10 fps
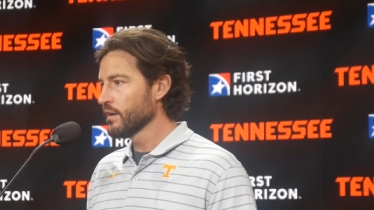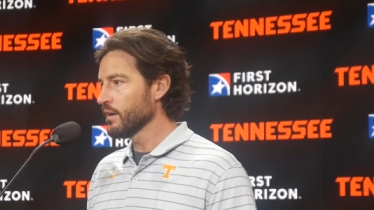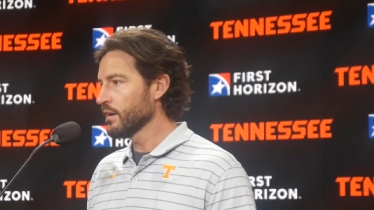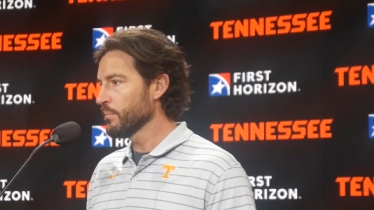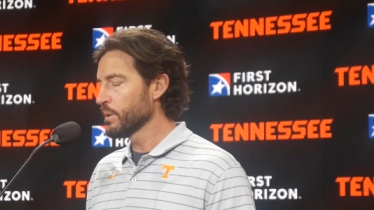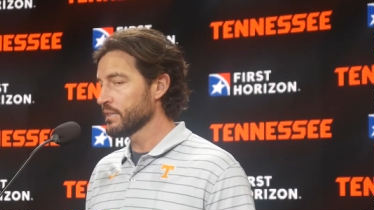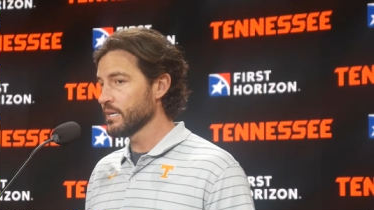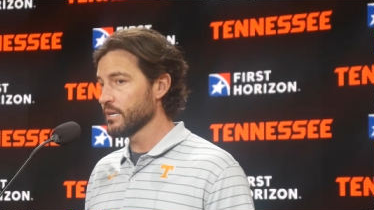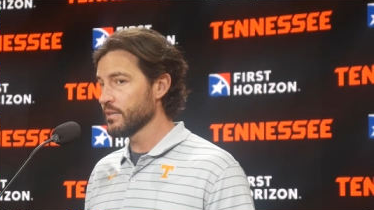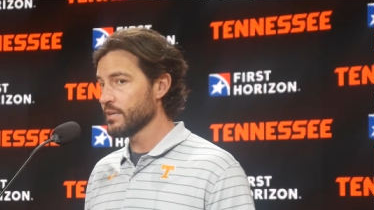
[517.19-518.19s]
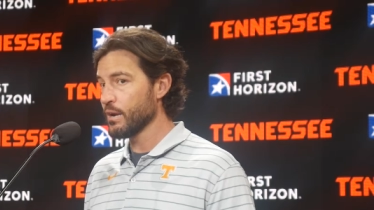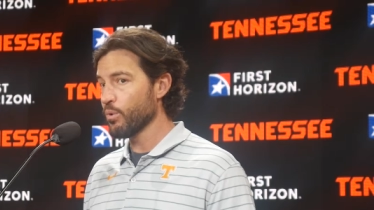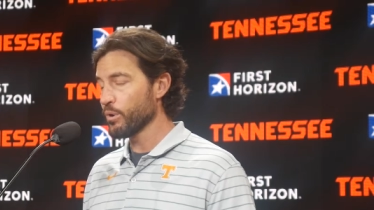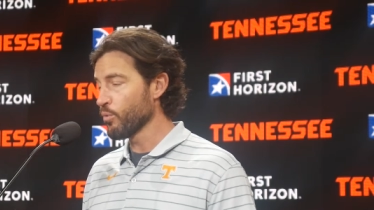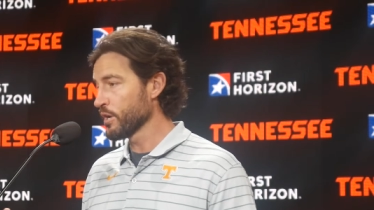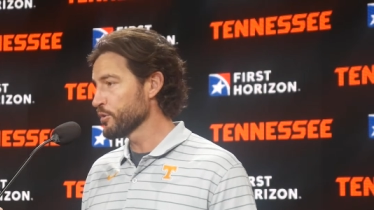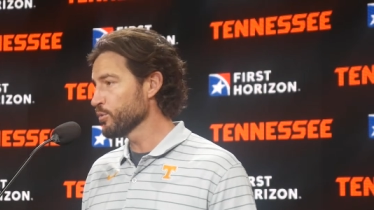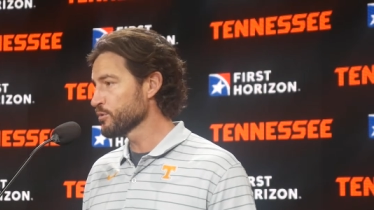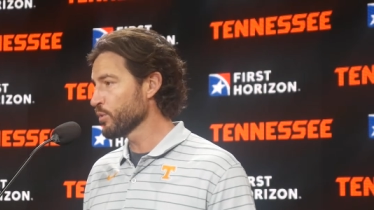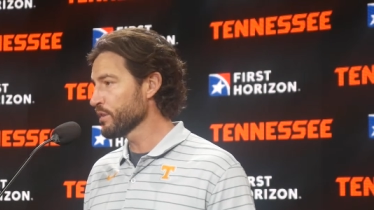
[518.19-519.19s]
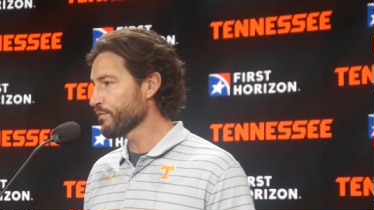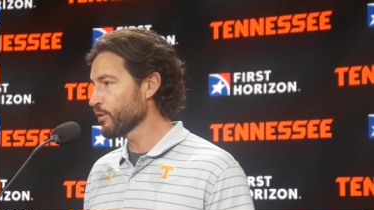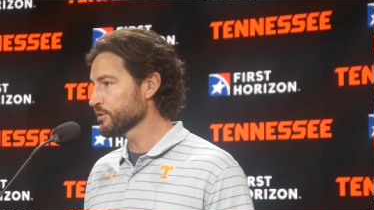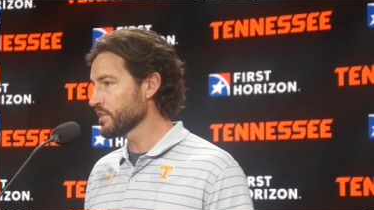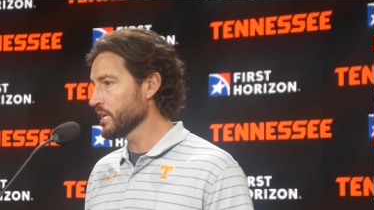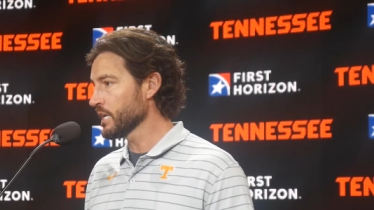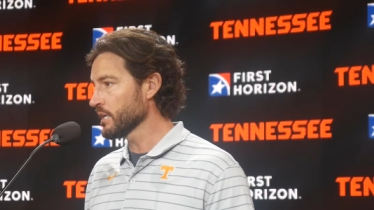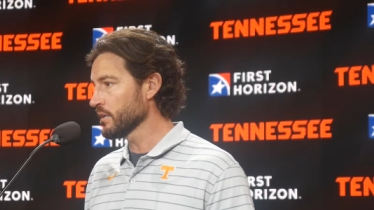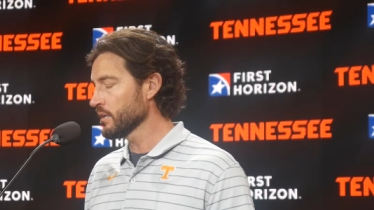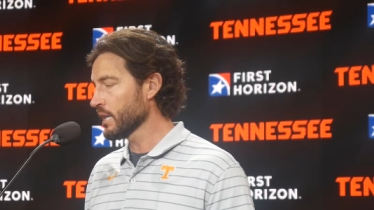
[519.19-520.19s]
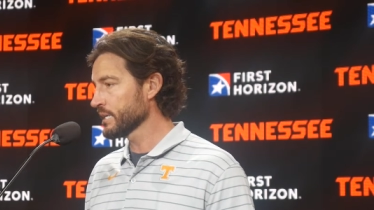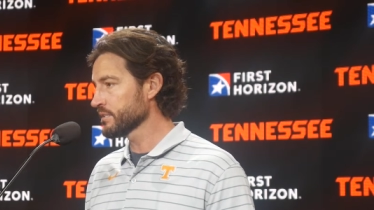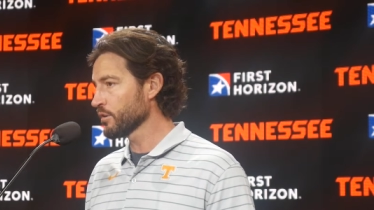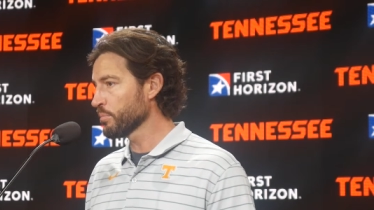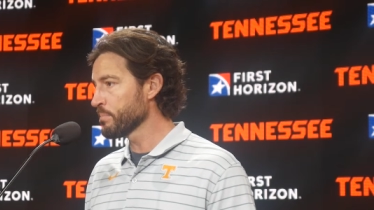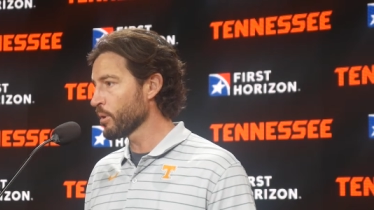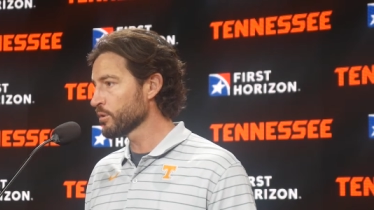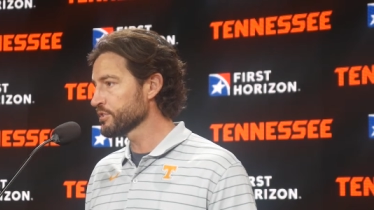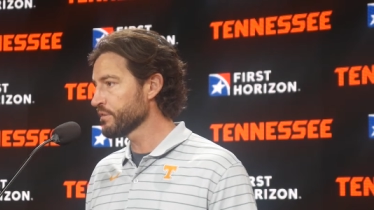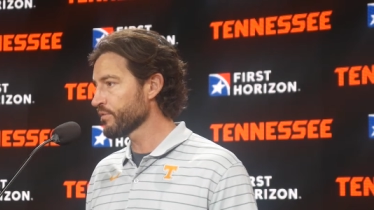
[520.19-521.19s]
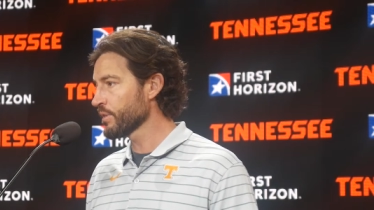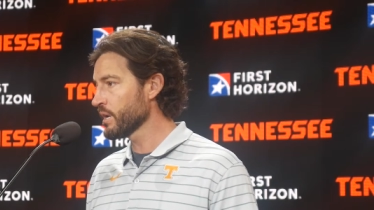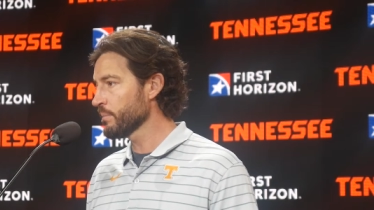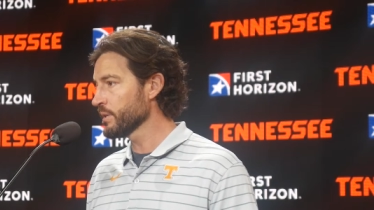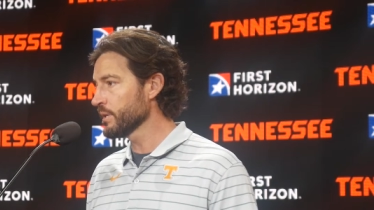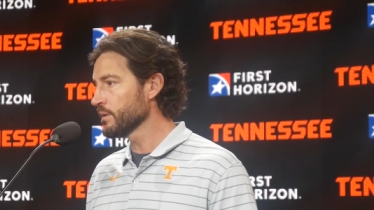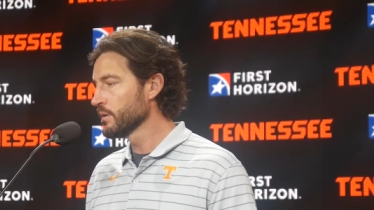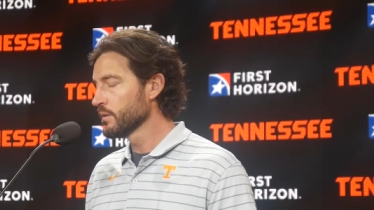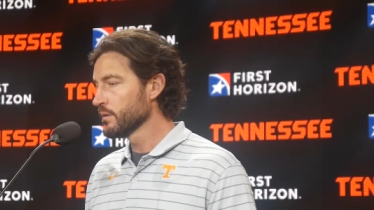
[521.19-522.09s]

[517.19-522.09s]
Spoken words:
But at the end of the day, what we want to do is win the first inning. And it, like I said, it'll be Burnsy for them. And then,